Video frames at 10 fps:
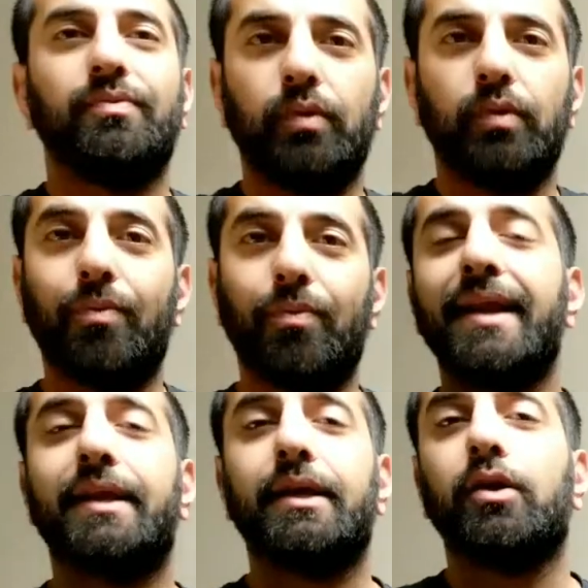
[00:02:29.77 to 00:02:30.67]

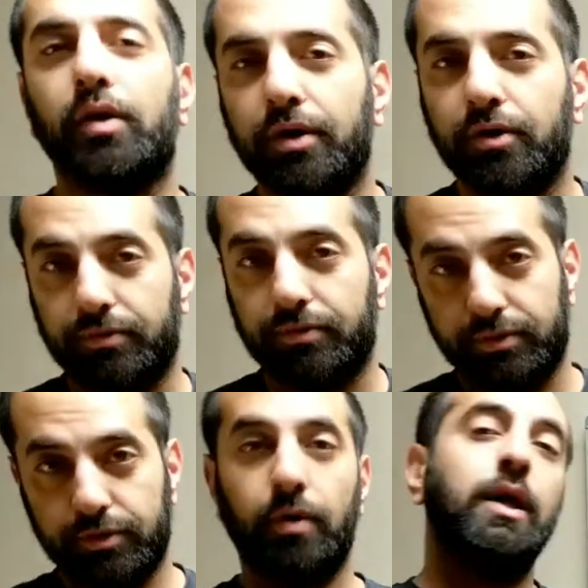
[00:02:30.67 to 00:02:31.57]
erratic and unknown.
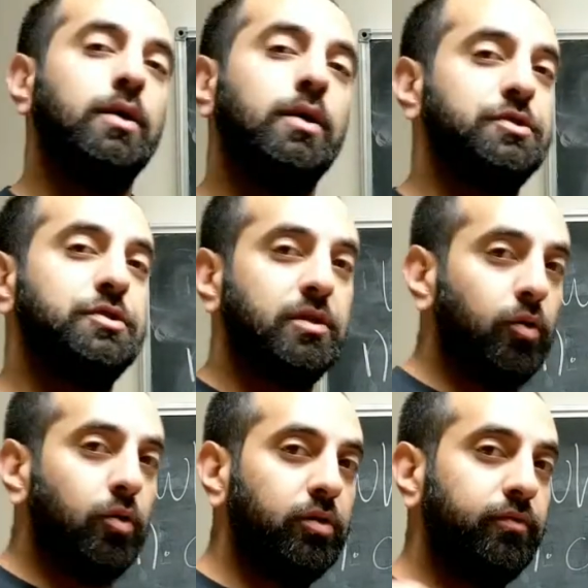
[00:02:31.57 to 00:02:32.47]
So we see the
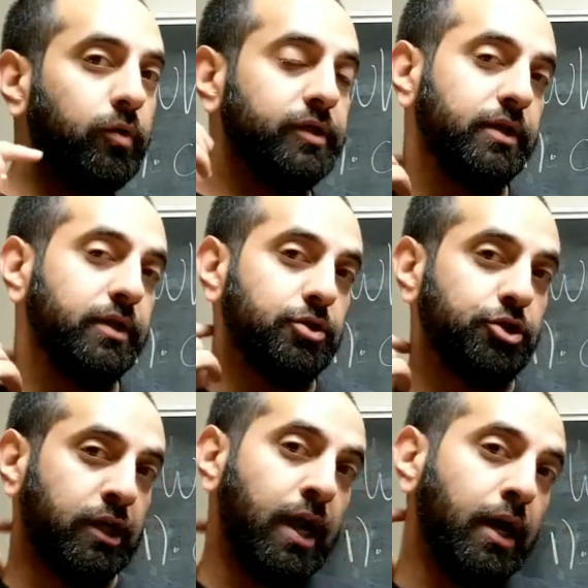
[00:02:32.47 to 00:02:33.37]
polar vortex in
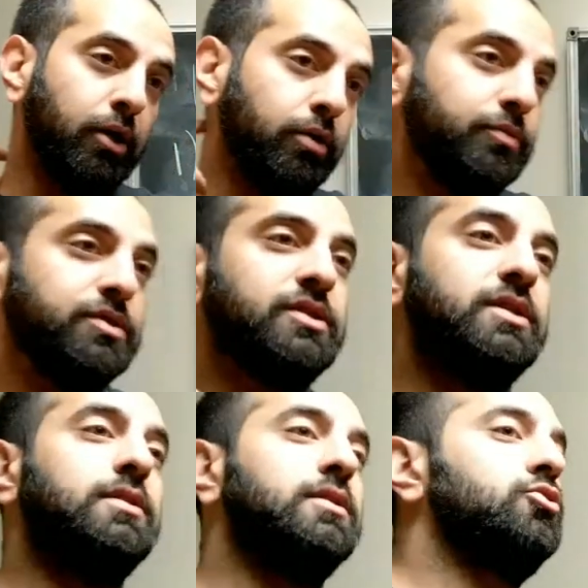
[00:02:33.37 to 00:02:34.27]
Chicago and we see
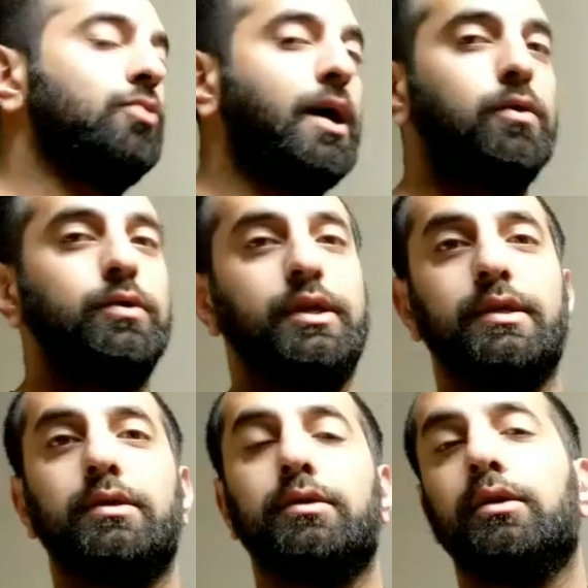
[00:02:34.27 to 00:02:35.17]
the drought
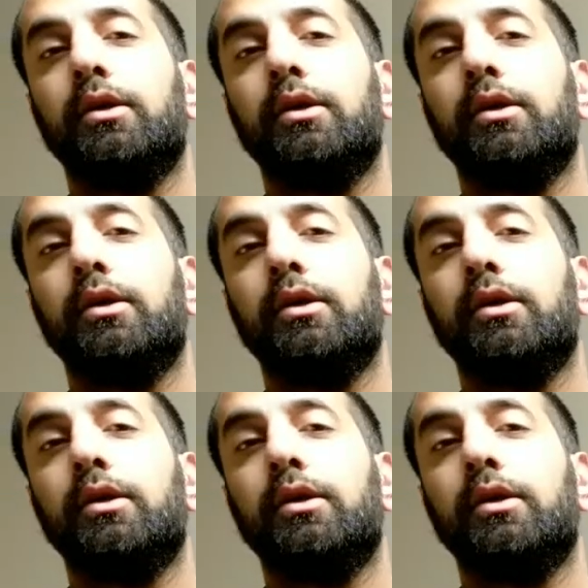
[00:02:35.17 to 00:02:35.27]
in